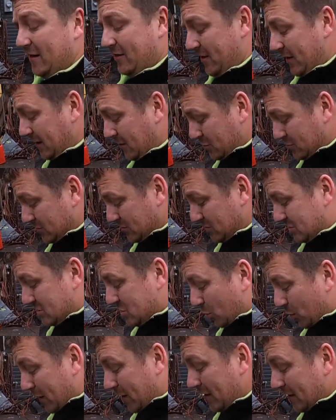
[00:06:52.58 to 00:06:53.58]
think, almost
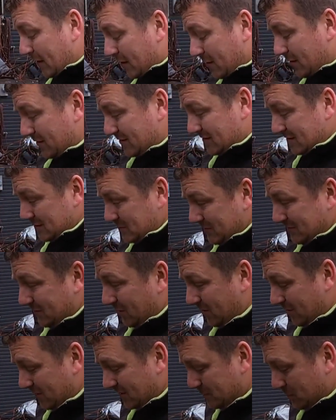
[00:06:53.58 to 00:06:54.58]
3 years since we
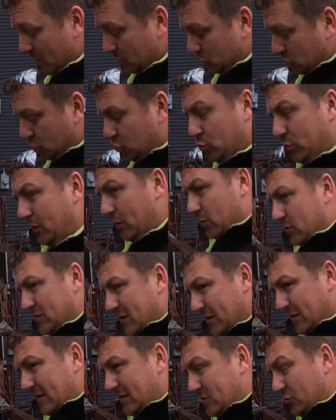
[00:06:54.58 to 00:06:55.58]
started this project. 2 years,
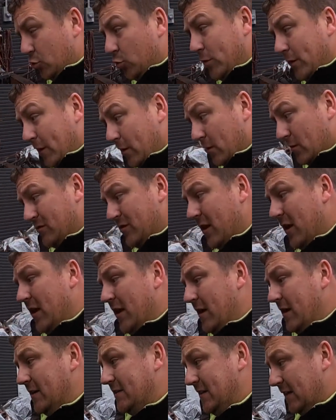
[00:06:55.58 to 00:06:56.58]
at least 2 years
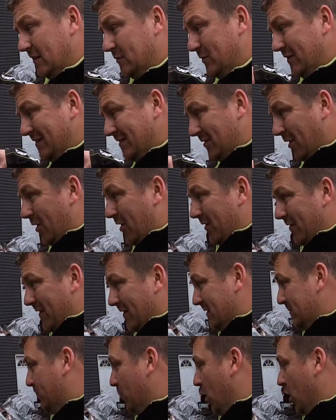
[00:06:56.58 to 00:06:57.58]
since we started
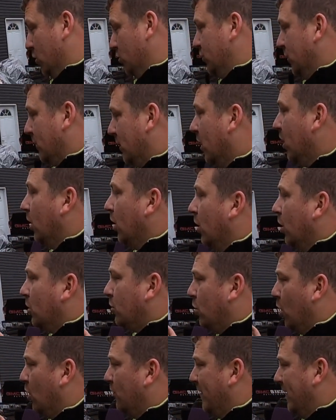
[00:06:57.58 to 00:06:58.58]
this project.
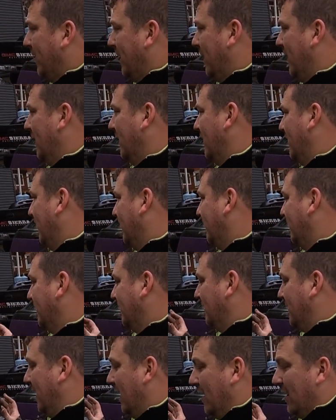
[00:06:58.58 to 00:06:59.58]
COVID hit, I didn't
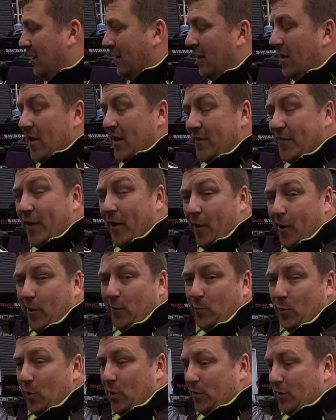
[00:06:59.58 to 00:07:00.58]
care. The
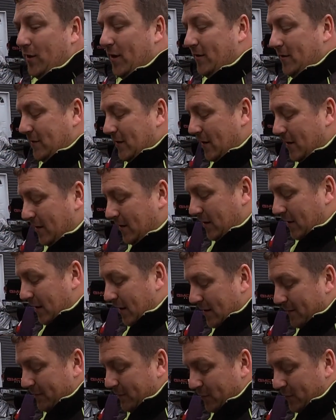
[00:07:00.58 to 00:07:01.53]
hard work got done, and if